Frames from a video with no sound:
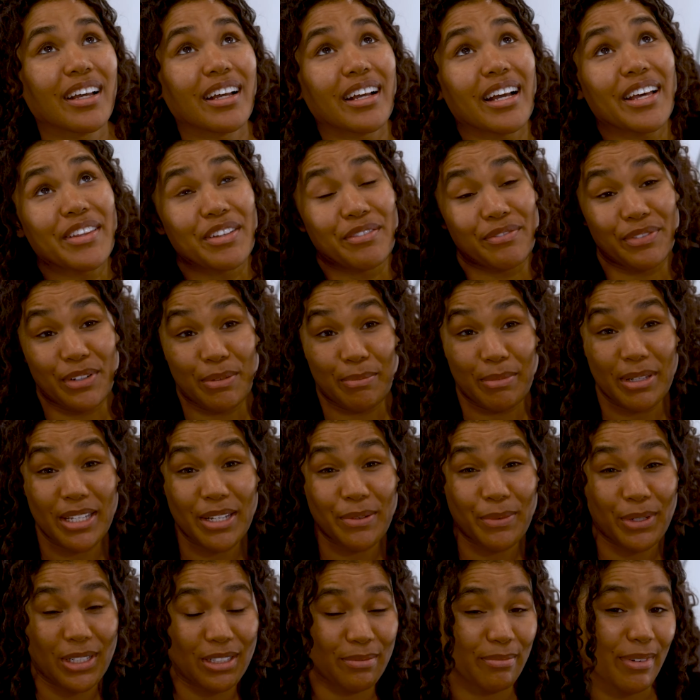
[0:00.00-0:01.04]
And then for me,
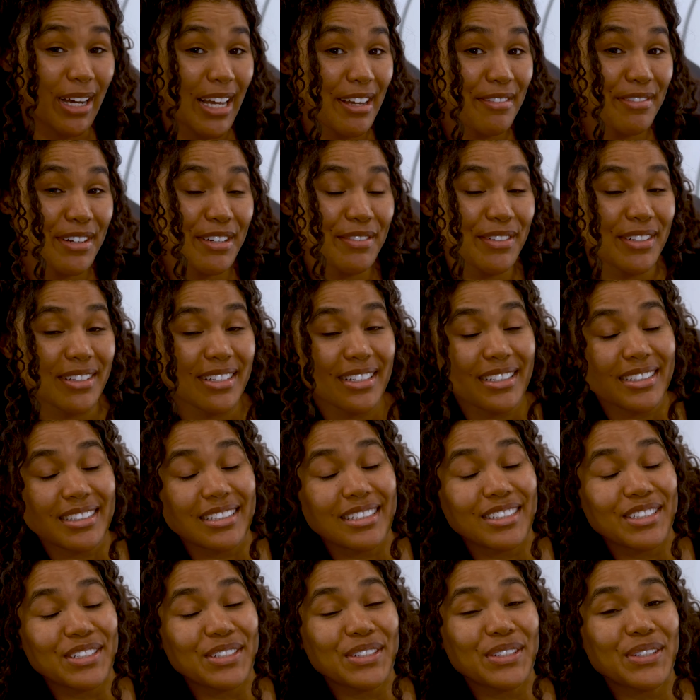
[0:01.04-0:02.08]
what is my favorite thing to
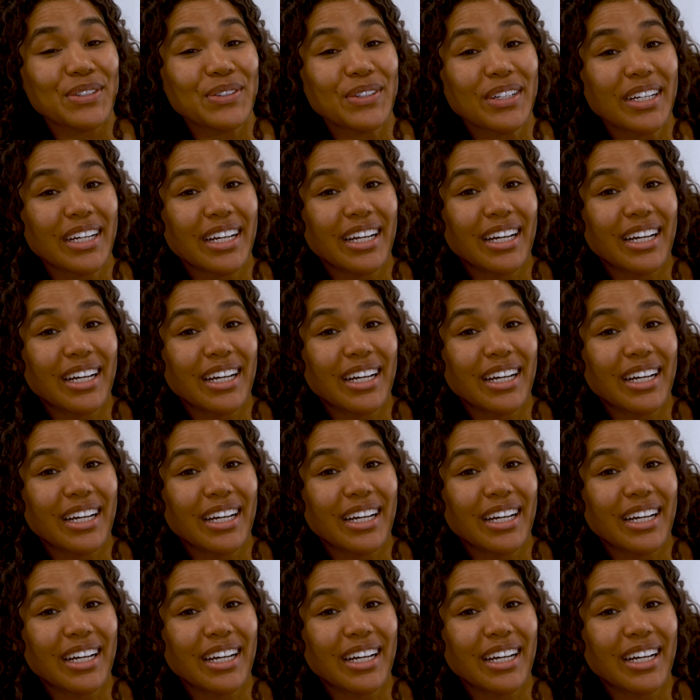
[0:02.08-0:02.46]
do?